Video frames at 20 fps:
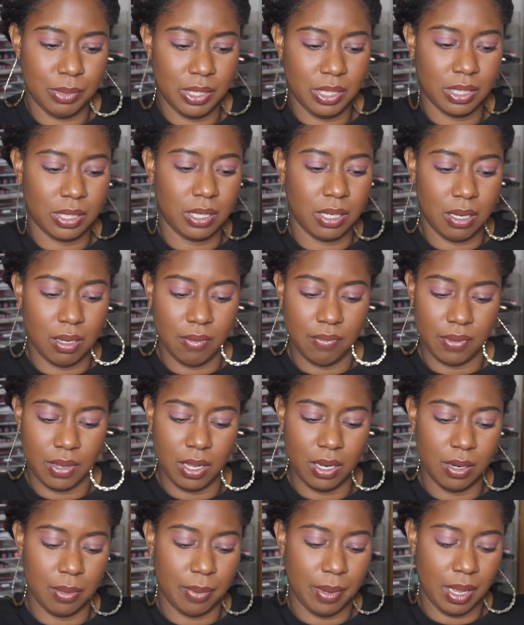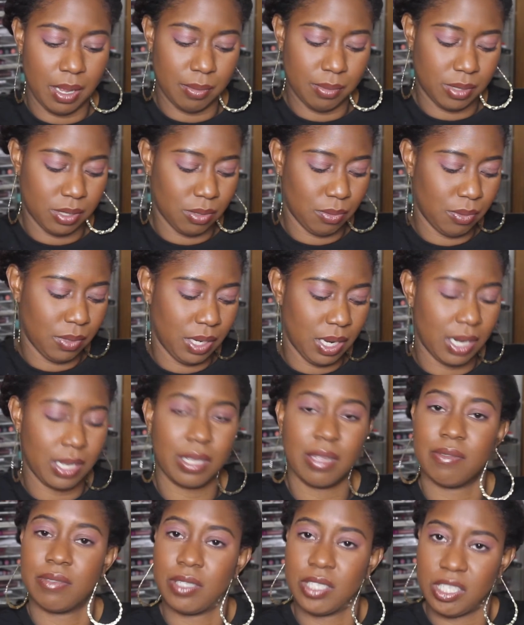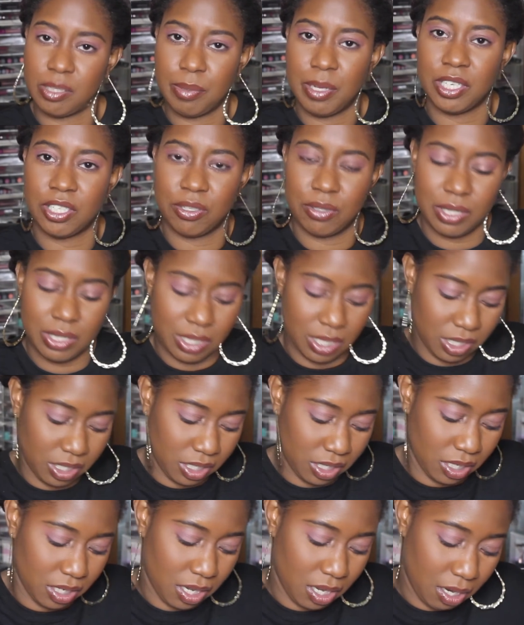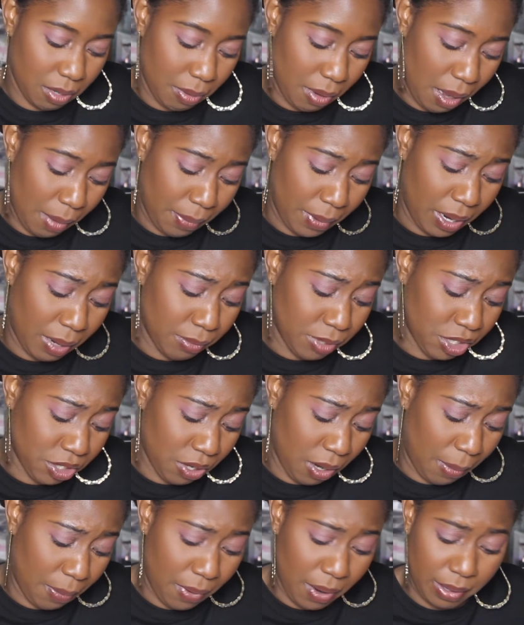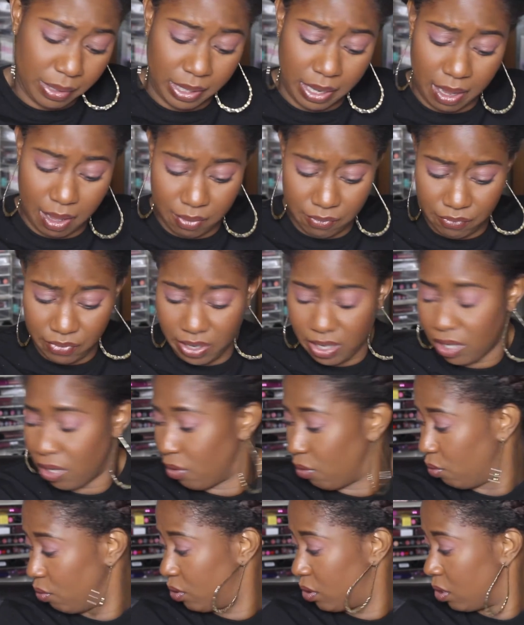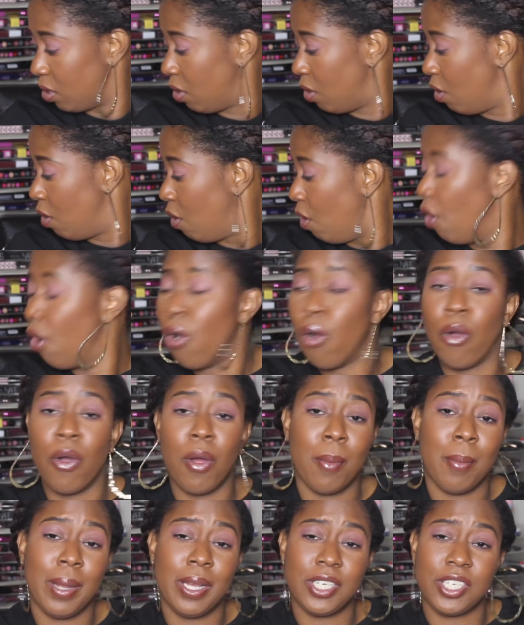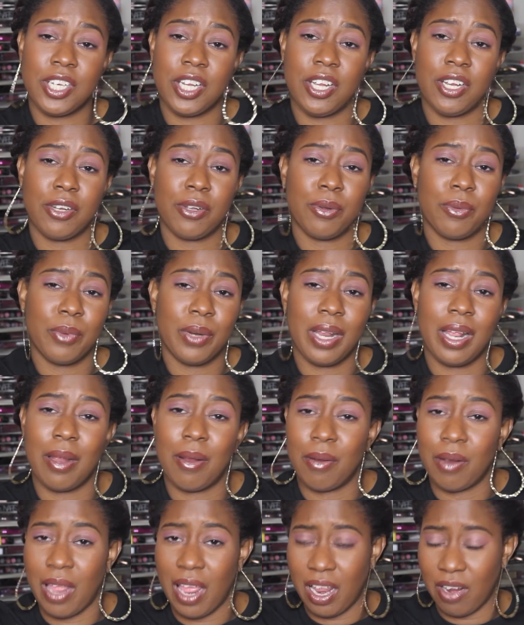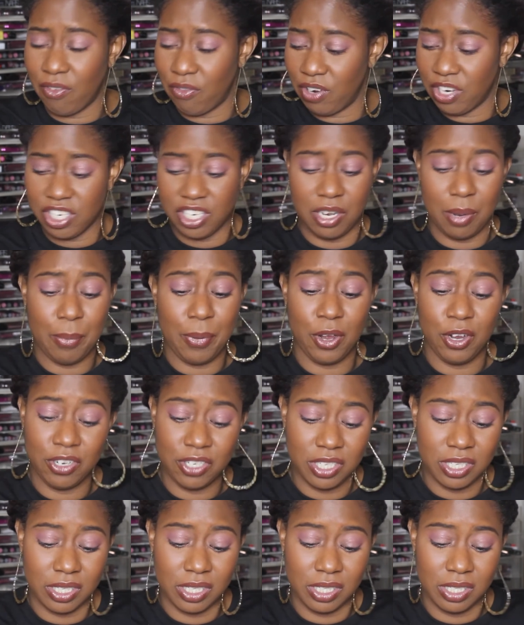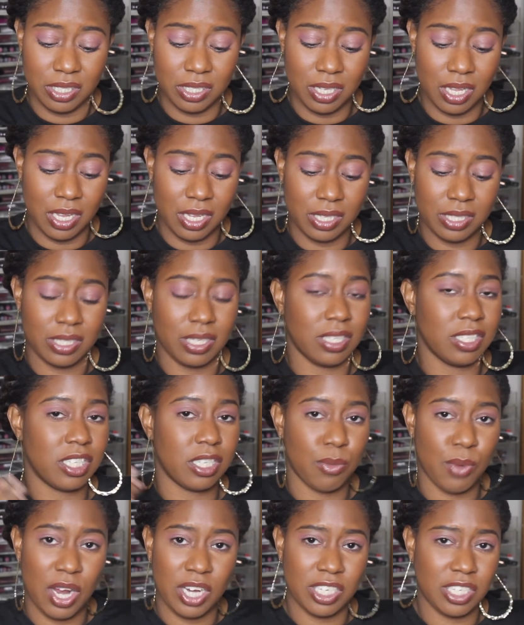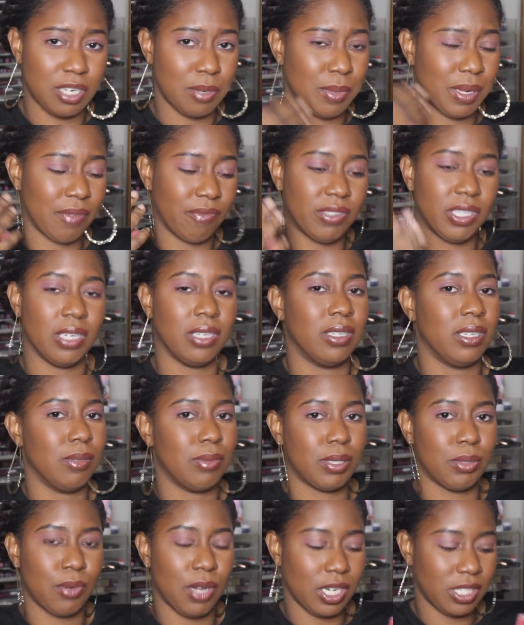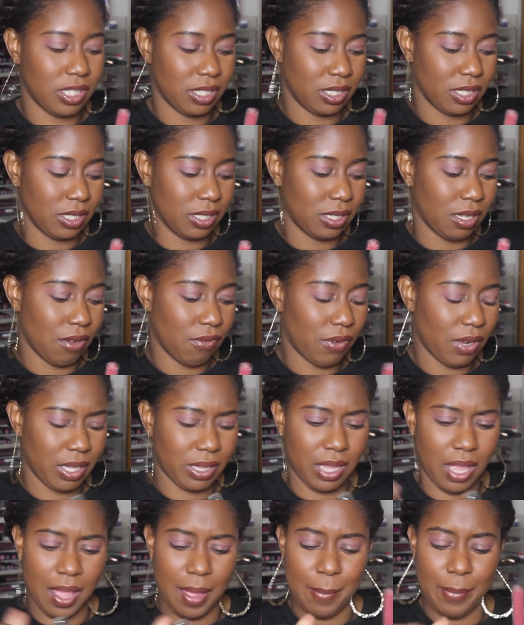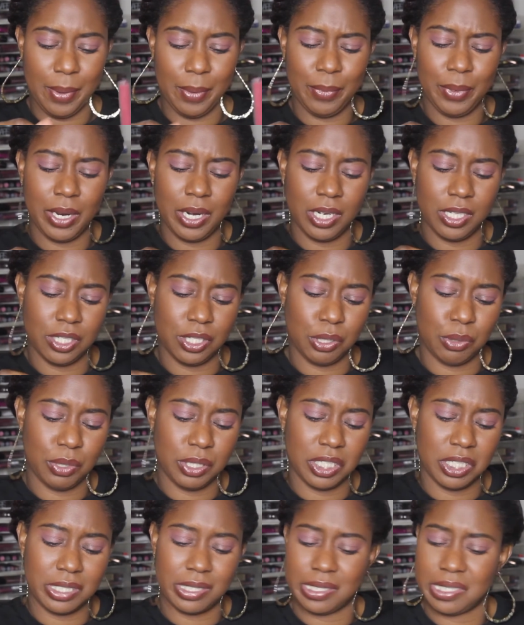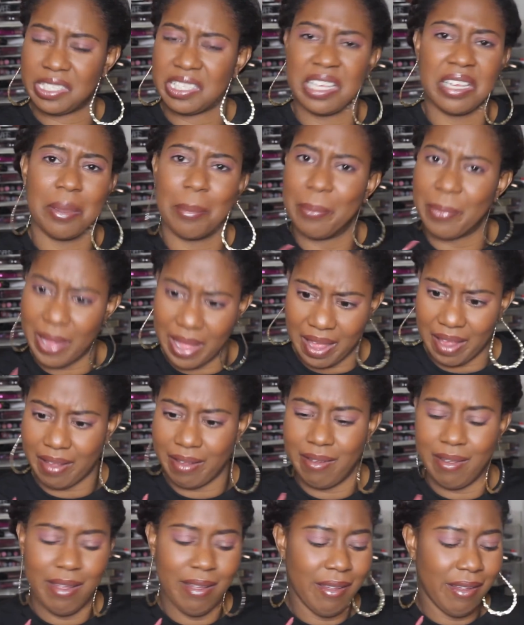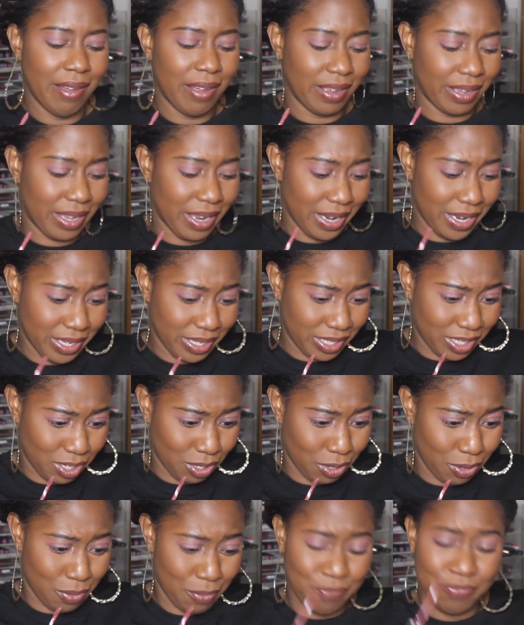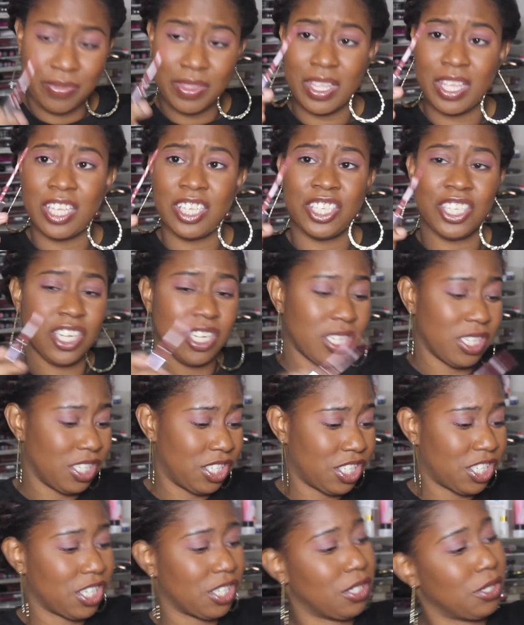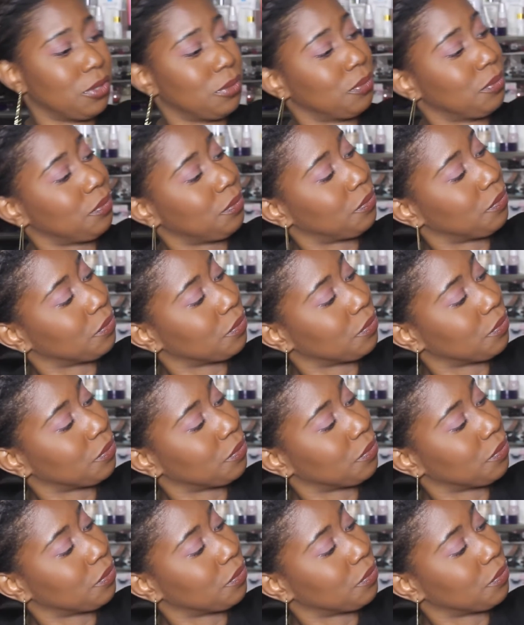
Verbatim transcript: we just love ColourPop. So we got to give some special attention to ColourPop. And I'm sure I probably have videos on my channel when I originally purchased these things and swatched them. I've done lip swatches and stuff like that, but we're going to do it just to say goodbye. Okay, so Chilly Chill.